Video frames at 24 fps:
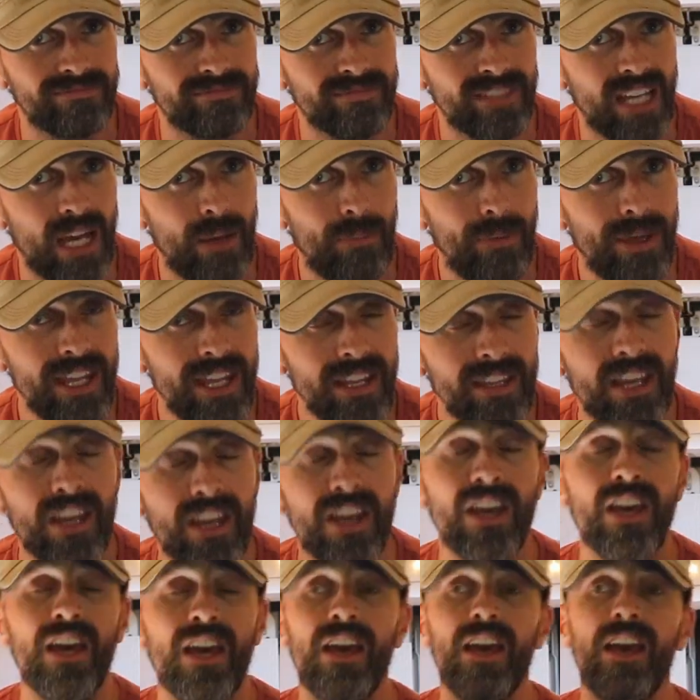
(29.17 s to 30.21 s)
Happy?
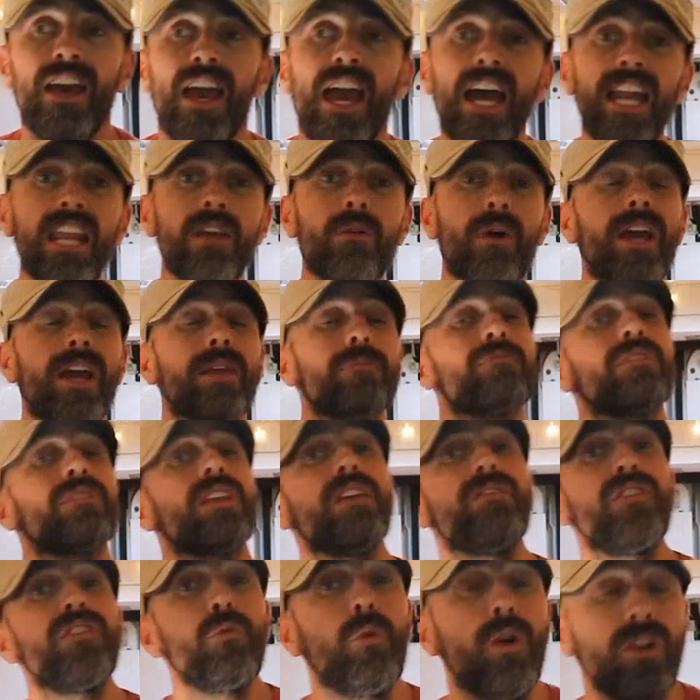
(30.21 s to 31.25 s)
Anyway,
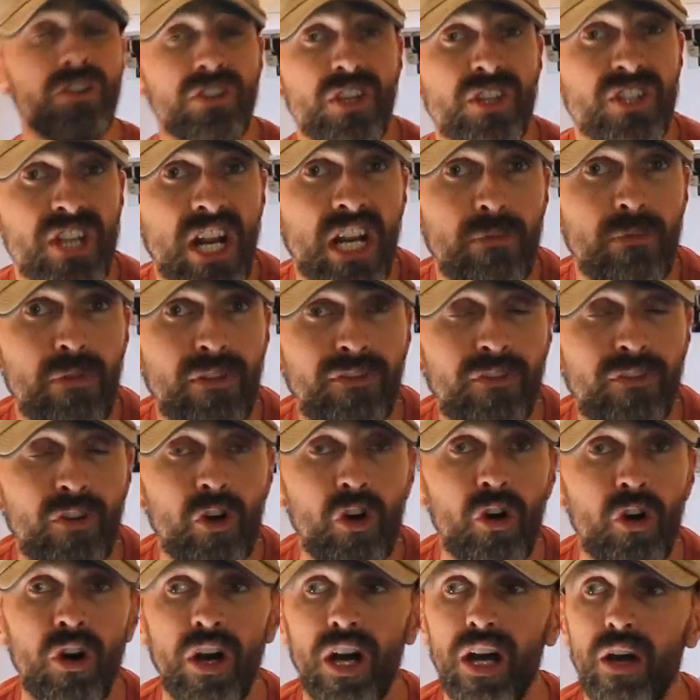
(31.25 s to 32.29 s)
if you watched the channel
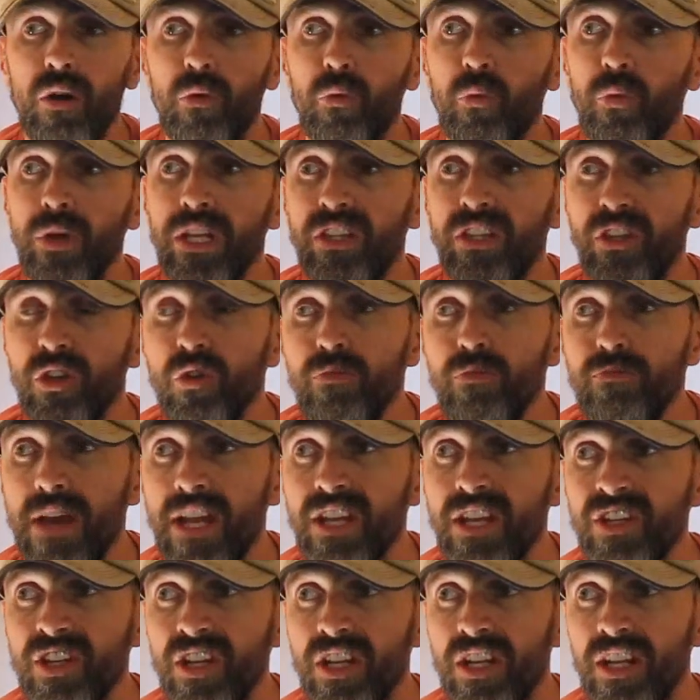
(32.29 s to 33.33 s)
before, we do
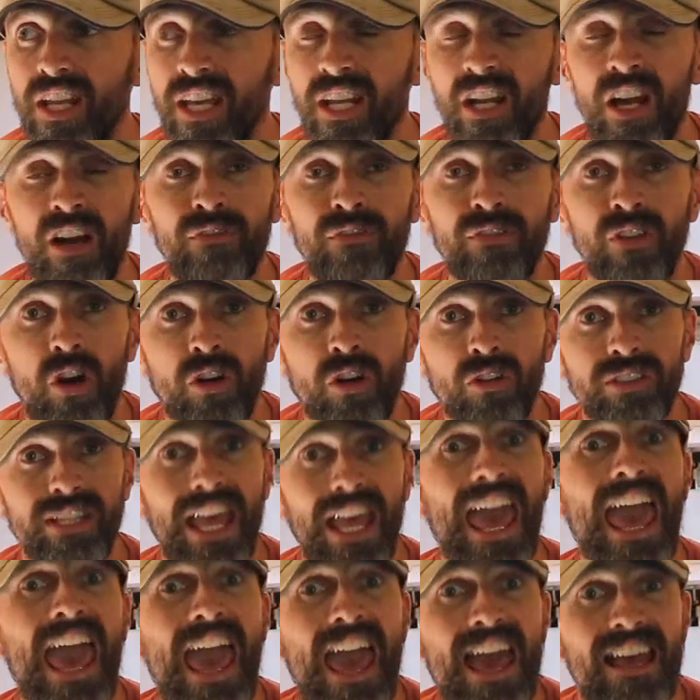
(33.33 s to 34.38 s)
mention in our vlogs
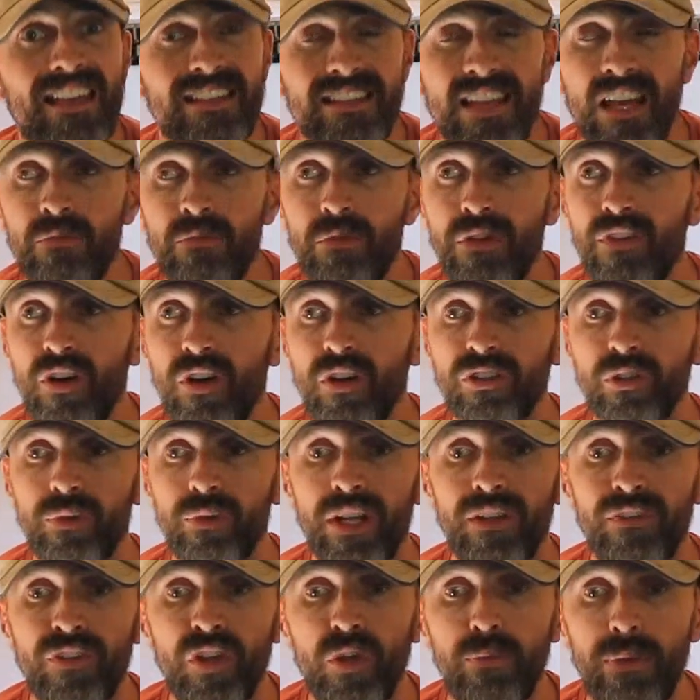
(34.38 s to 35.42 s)
AIRES, and we've also had
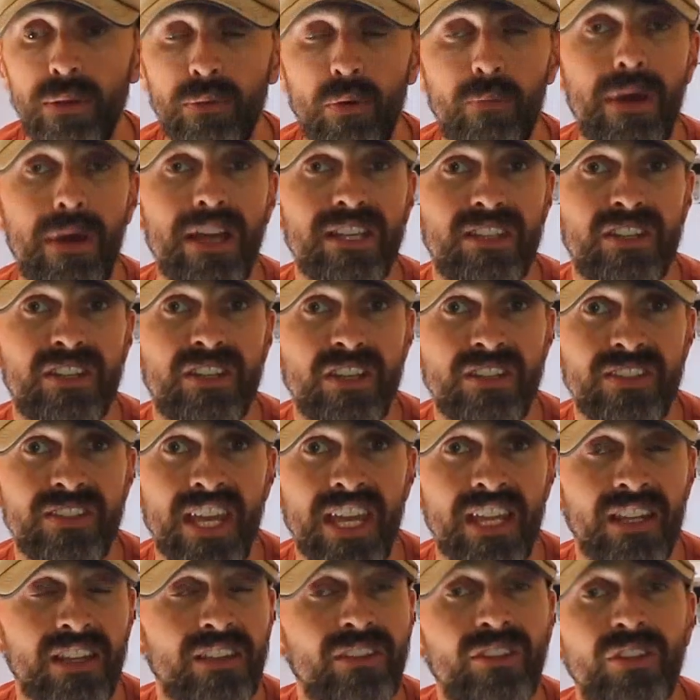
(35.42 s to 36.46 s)
a few people message us
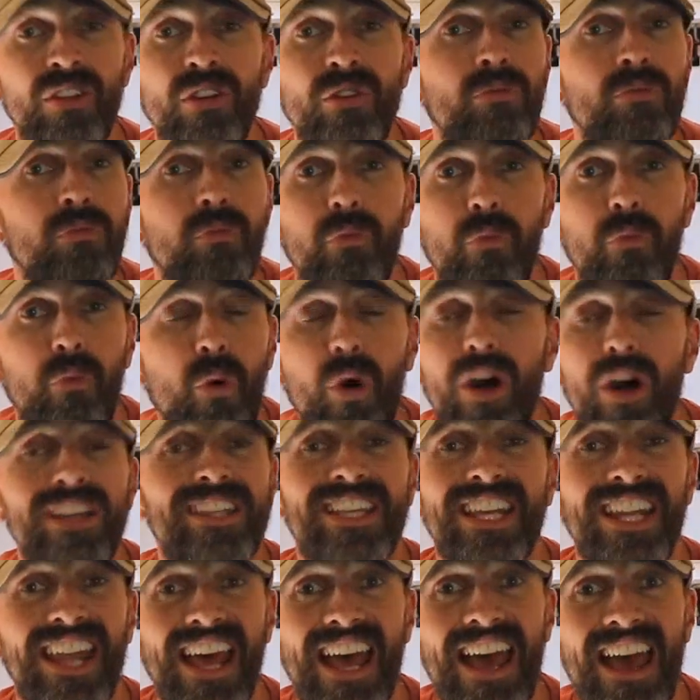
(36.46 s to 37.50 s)
saying, dude, what
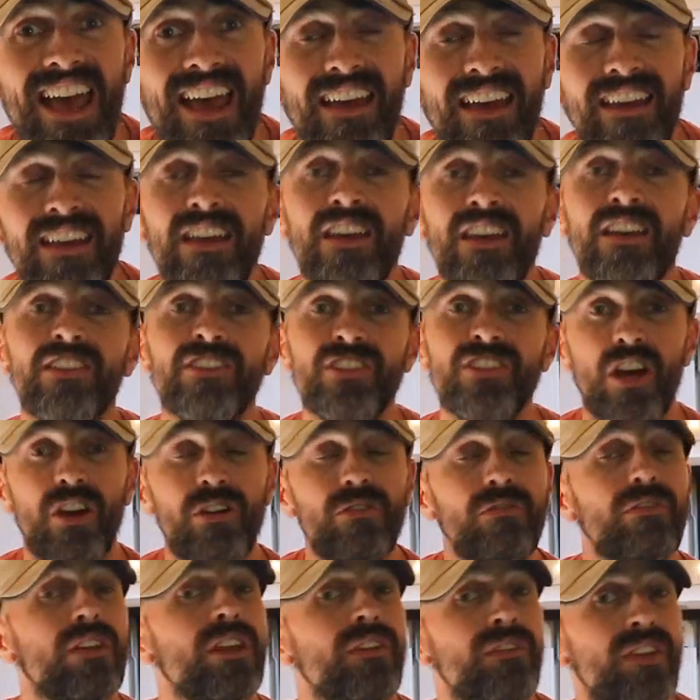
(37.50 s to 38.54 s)
is an AIRE?
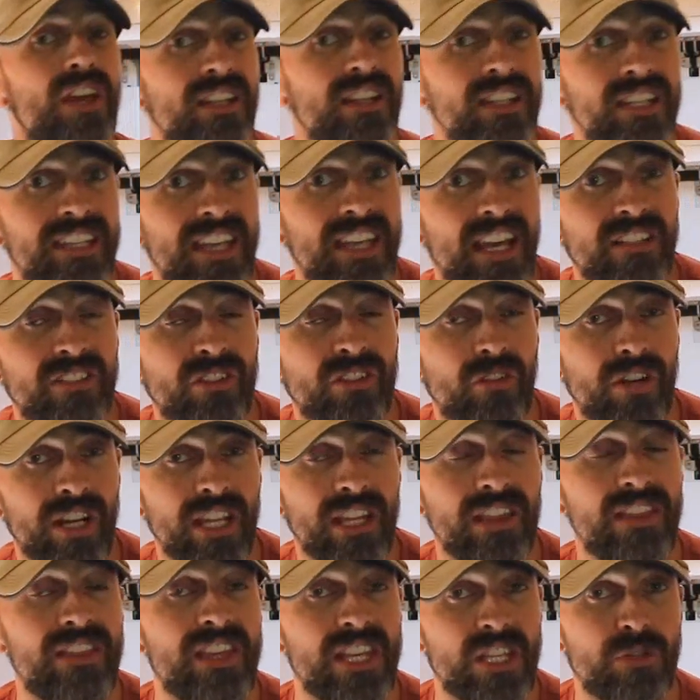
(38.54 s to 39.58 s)
So, if you hadn't guessed
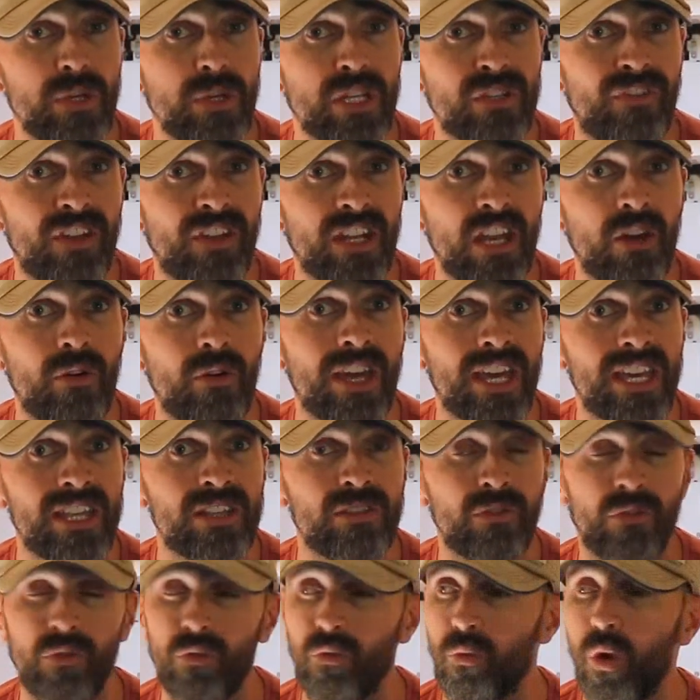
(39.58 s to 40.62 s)
already, this week's video
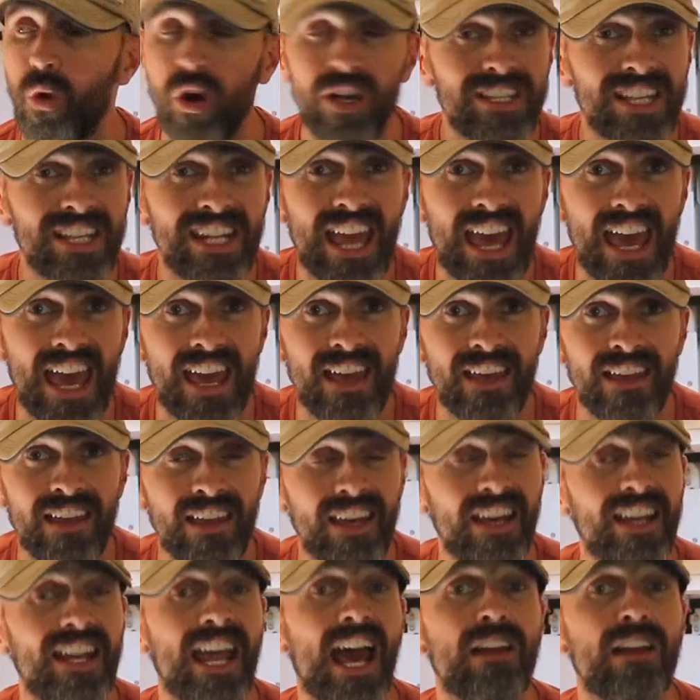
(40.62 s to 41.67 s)
is what is an AIRE
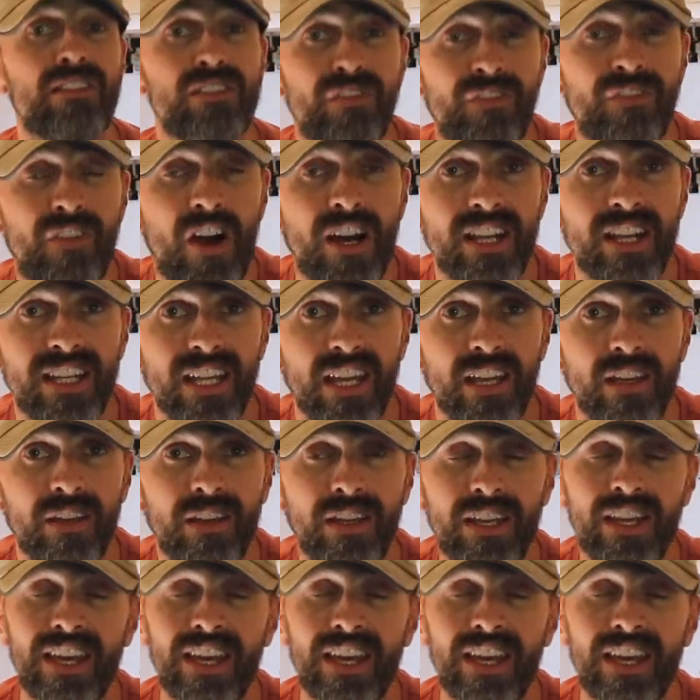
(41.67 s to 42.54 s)
and how to find it.